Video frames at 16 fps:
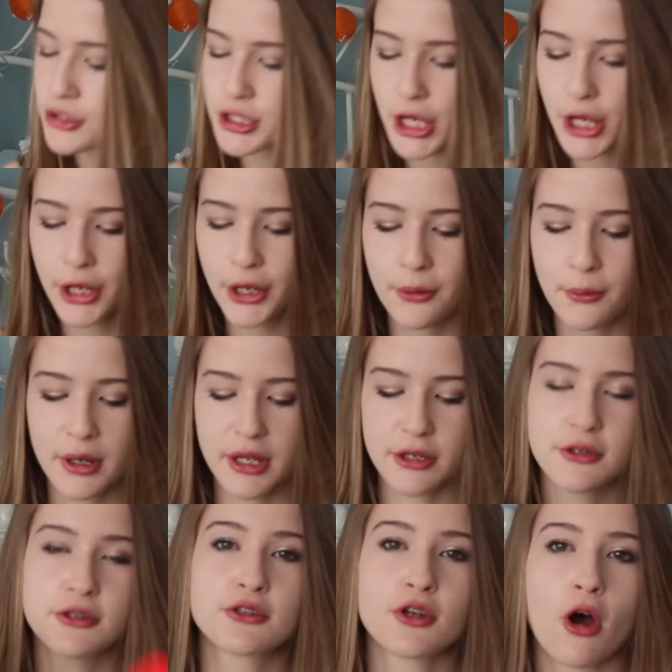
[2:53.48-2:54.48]
two
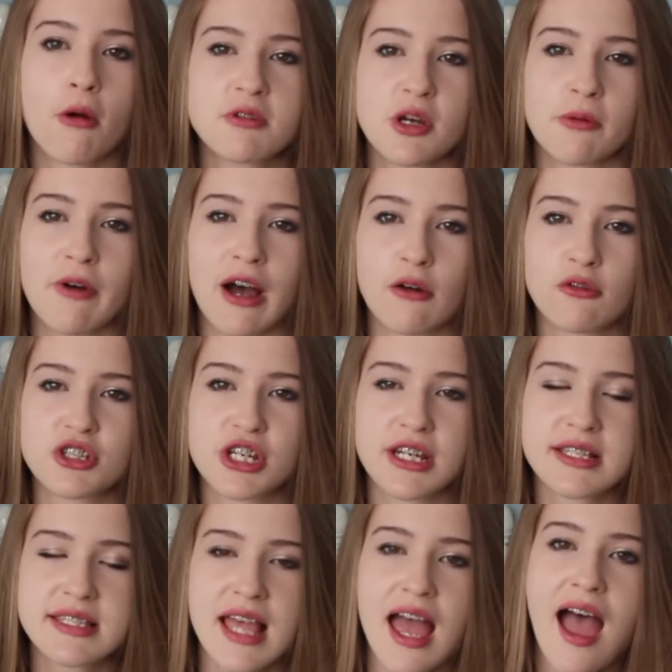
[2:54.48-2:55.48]
Topshop
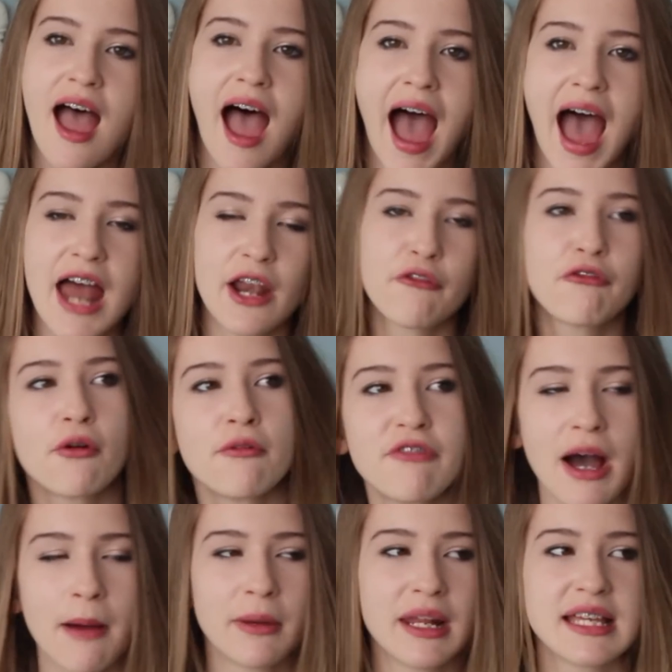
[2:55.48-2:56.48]
vouchers, and from
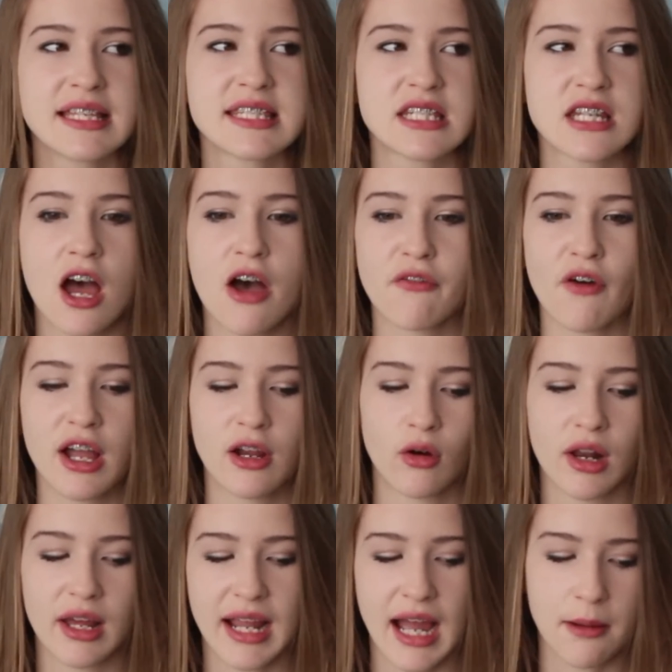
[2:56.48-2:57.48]
family and stuff, I
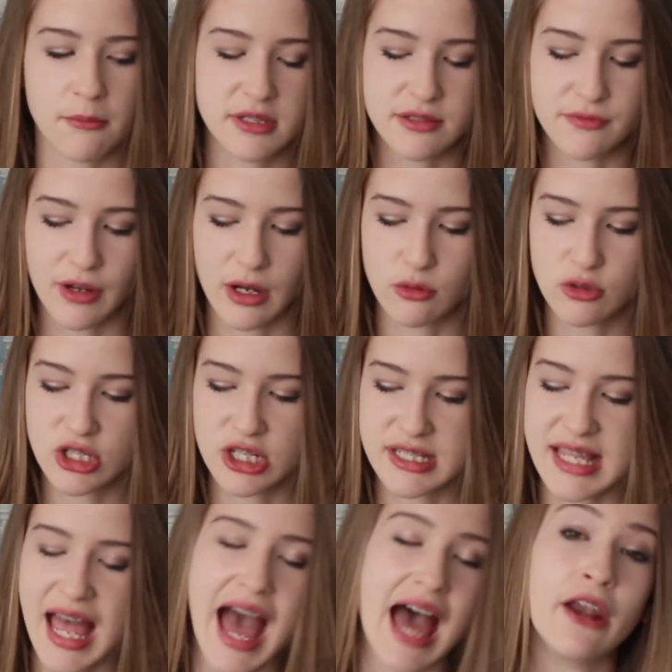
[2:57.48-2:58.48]
got like Amazon
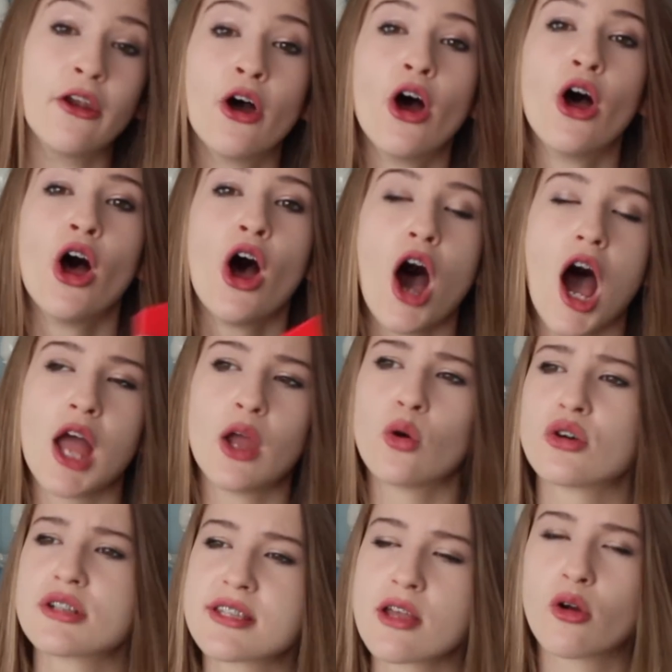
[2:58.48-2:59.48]
vouchers, and I
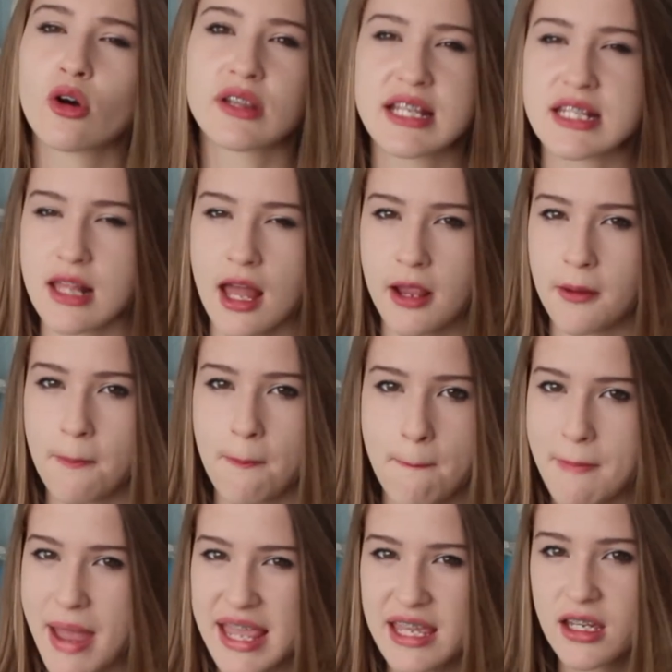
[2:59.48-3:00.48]
also got this like
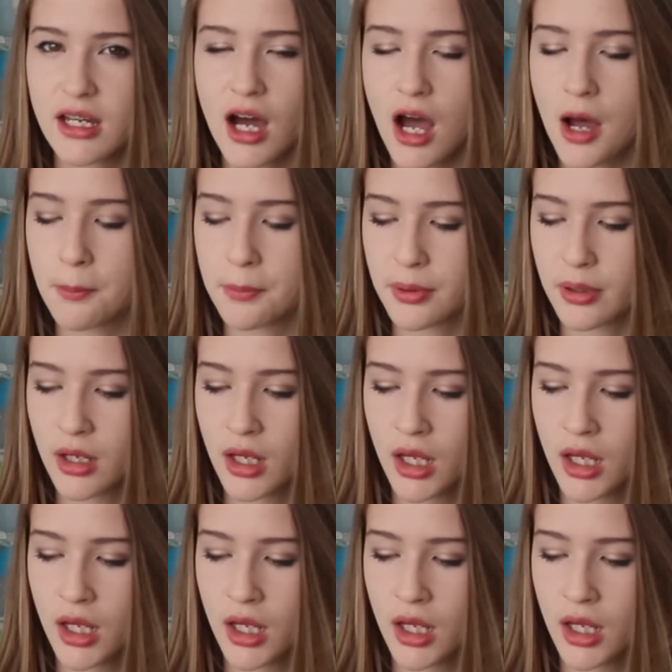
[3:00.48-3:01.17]
makeup